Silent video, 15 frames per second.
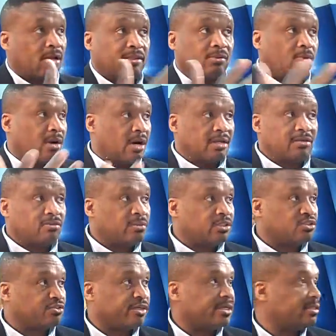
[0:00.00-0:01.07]
the water we
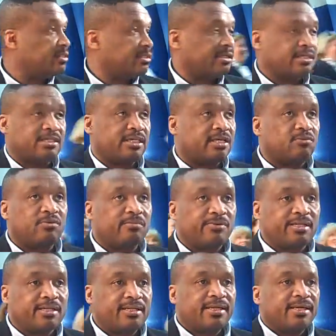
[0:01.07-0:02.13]
drink, the air we
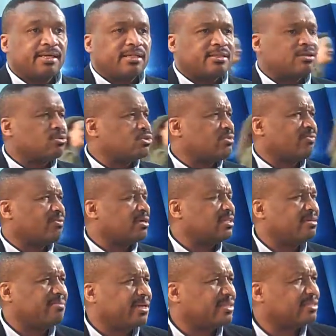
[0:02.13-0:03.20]
breathe, those are
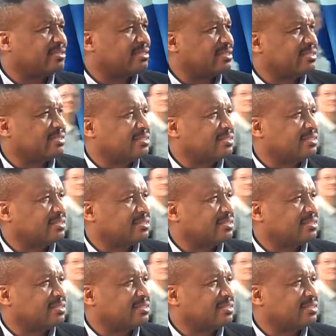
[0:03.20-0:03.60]
fundamental.